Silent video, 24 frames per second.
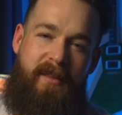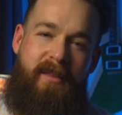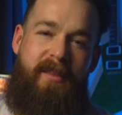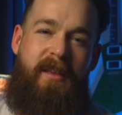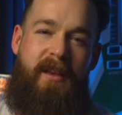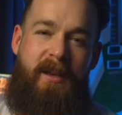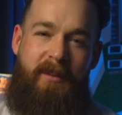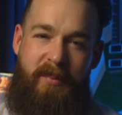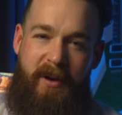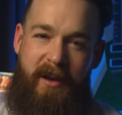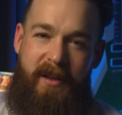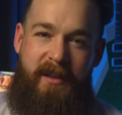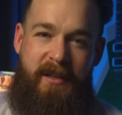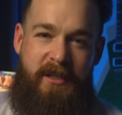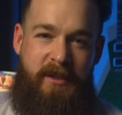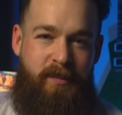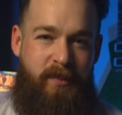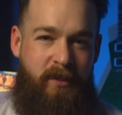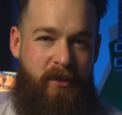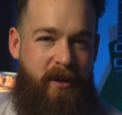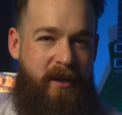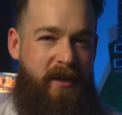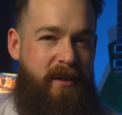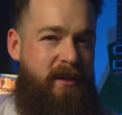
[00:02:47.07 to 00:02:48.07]
think by this
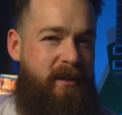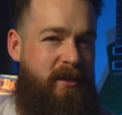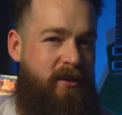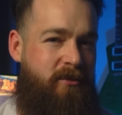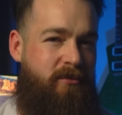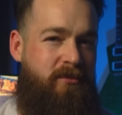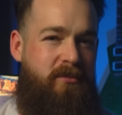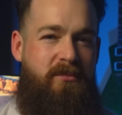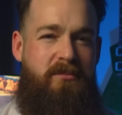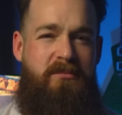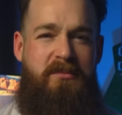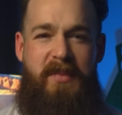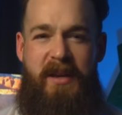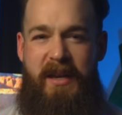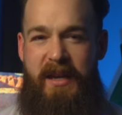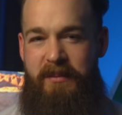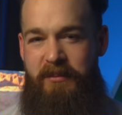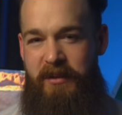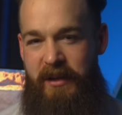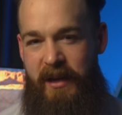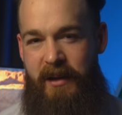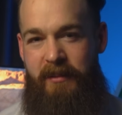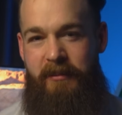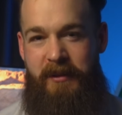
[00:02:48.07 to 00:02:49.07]
point, you may
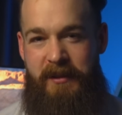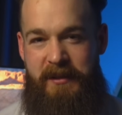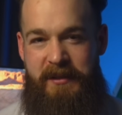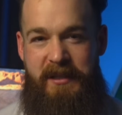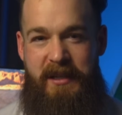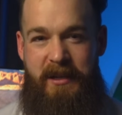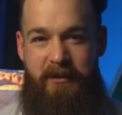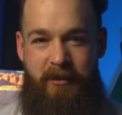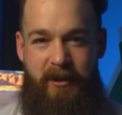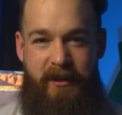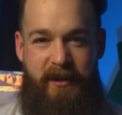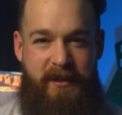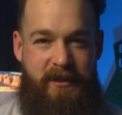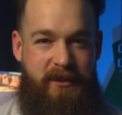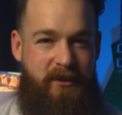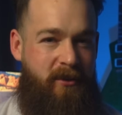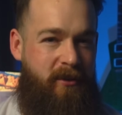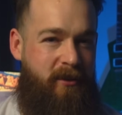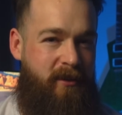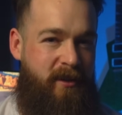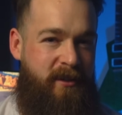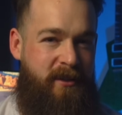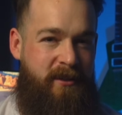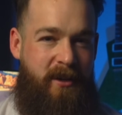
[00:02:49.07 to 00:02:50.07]
be able to see where the
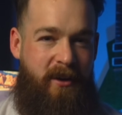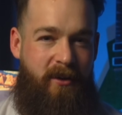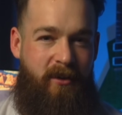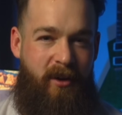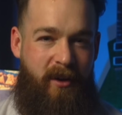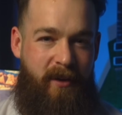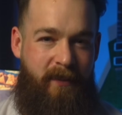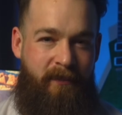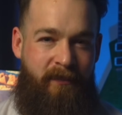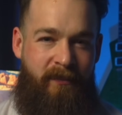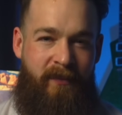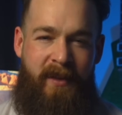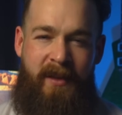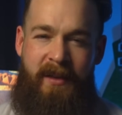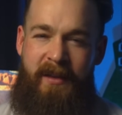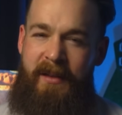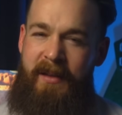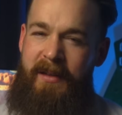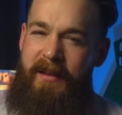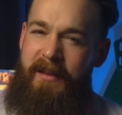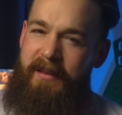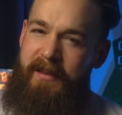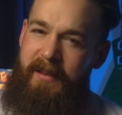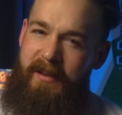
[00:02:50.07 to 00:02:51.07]
story is going.
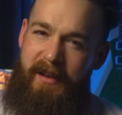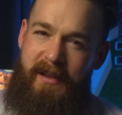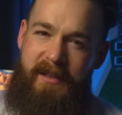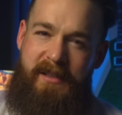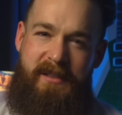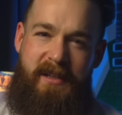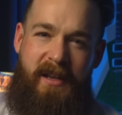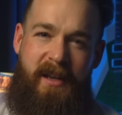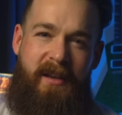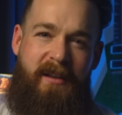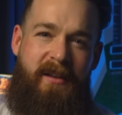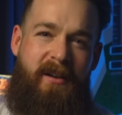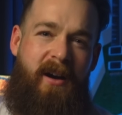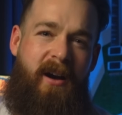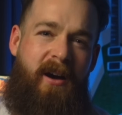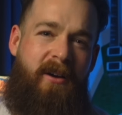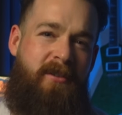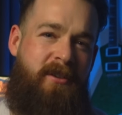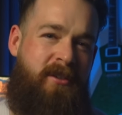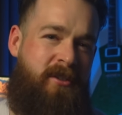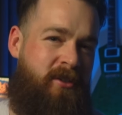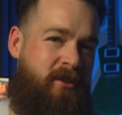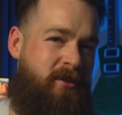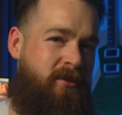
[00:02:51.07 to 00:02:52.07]
The next day, I
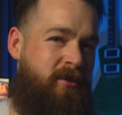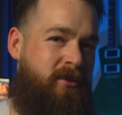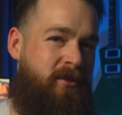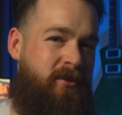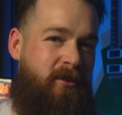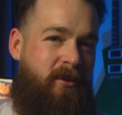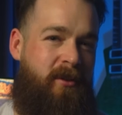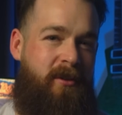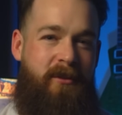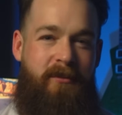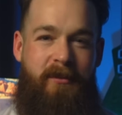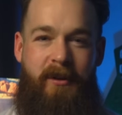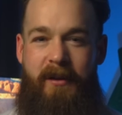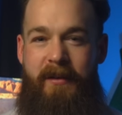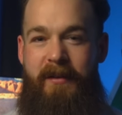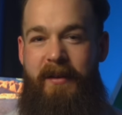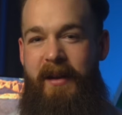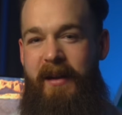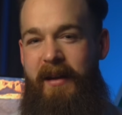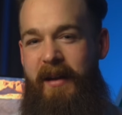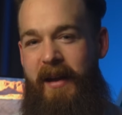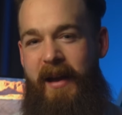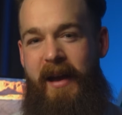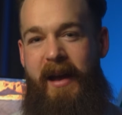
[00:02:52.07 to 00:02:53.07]
was too sore to run
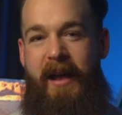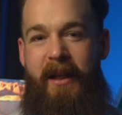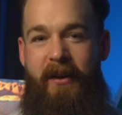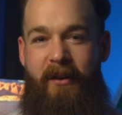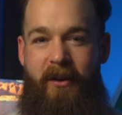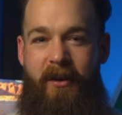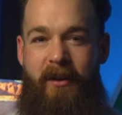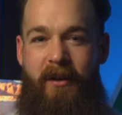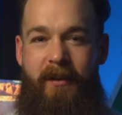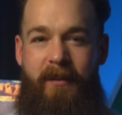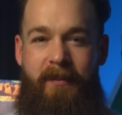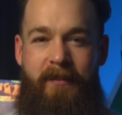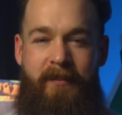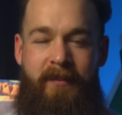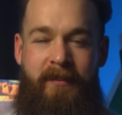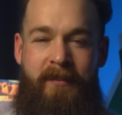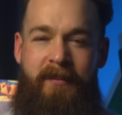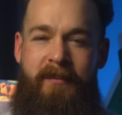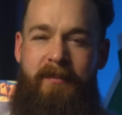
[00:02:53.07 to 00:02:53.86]
at all,